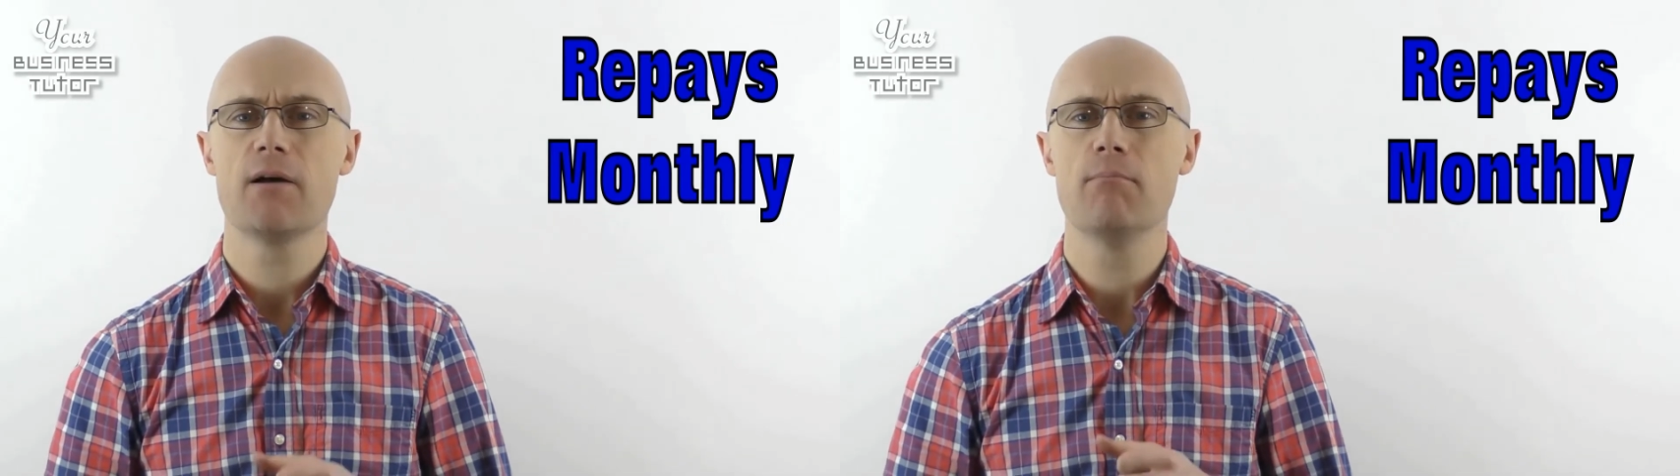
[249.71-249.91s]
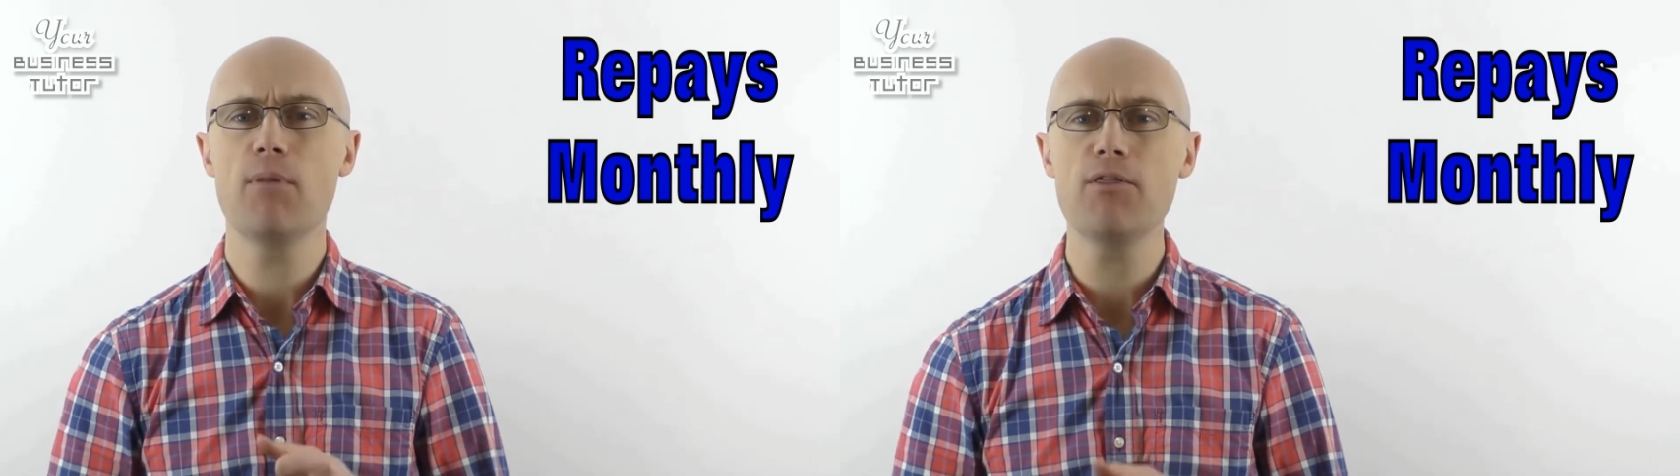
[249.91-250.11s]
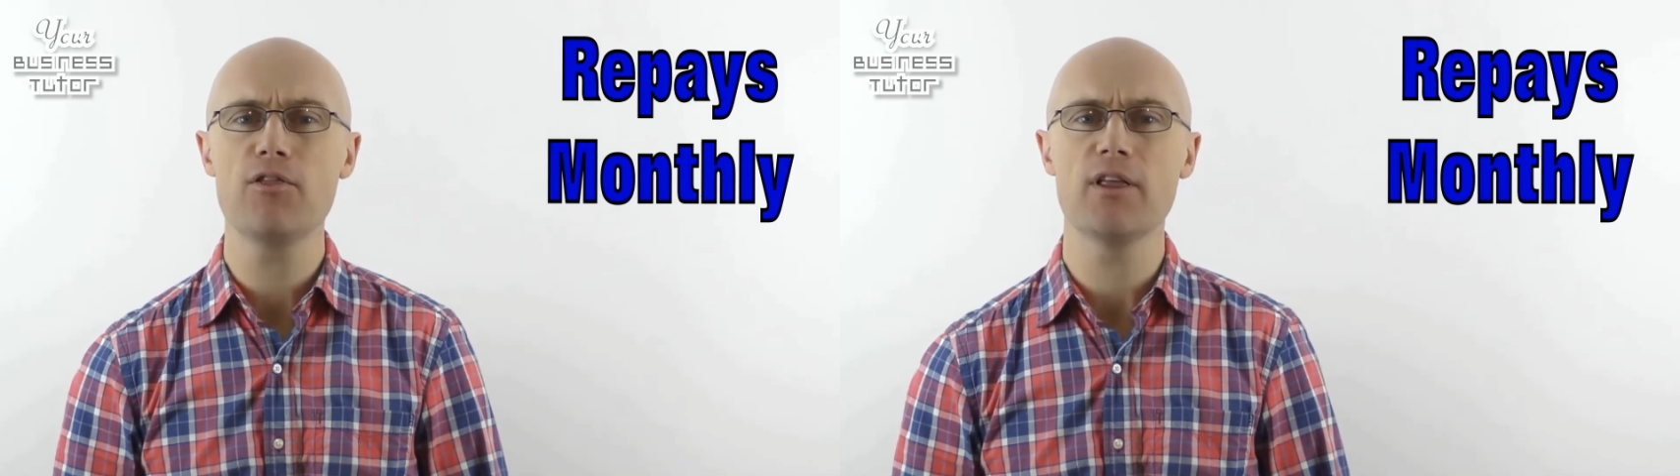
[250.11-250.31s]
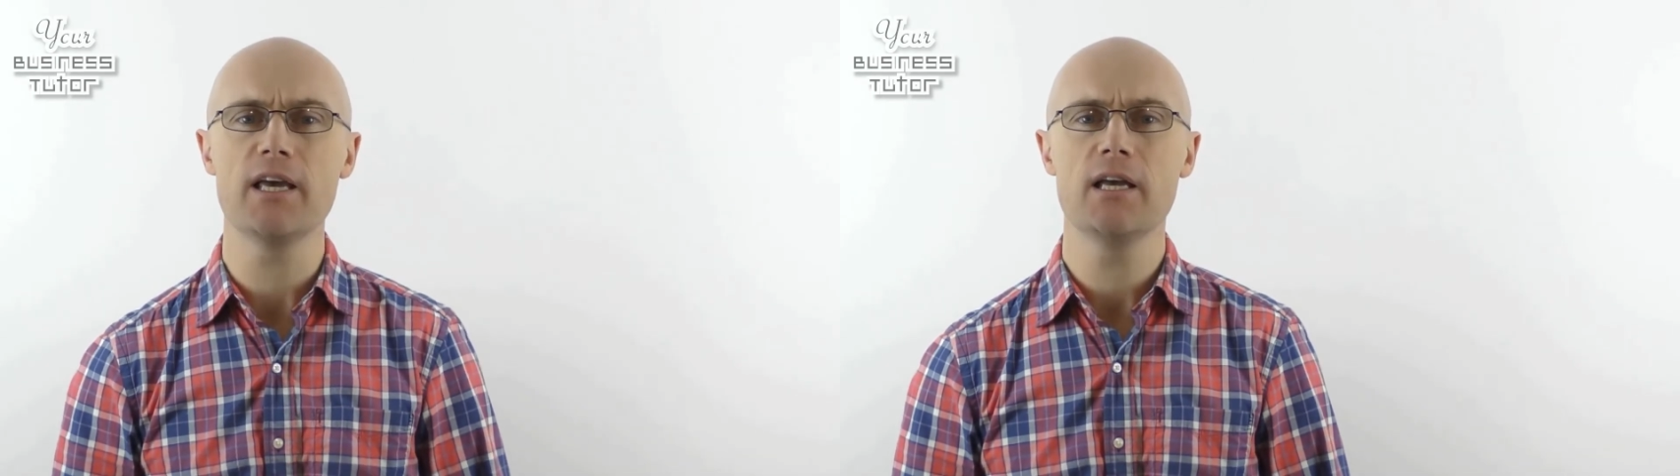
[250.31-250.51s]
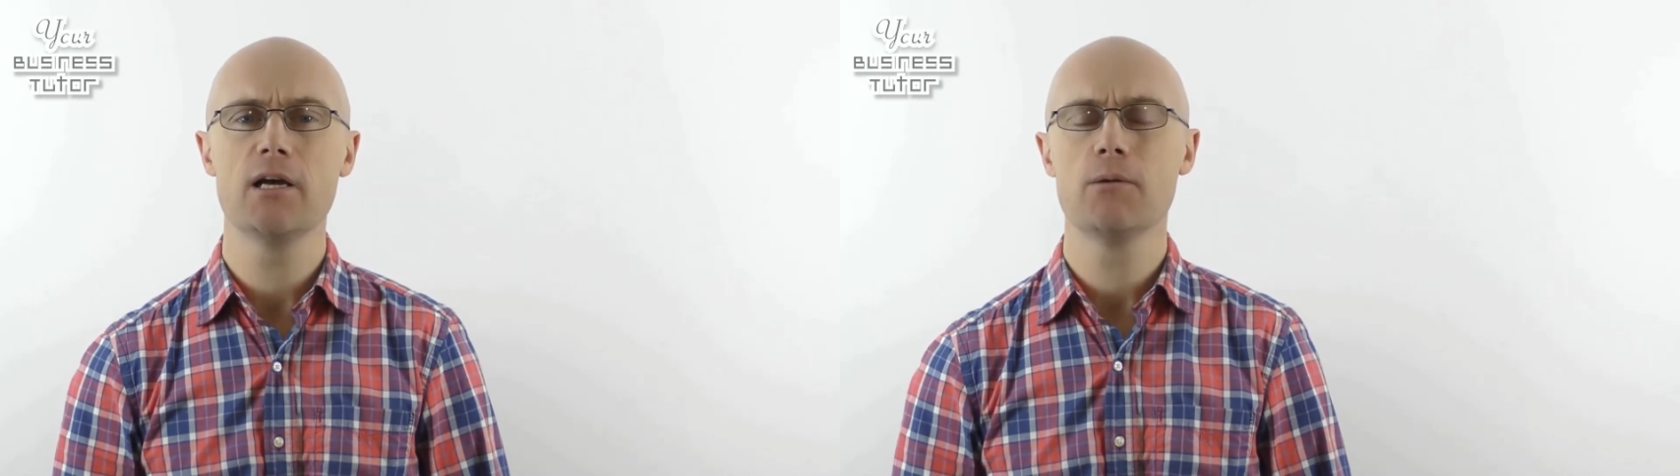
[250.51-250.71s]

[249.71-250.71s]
monthly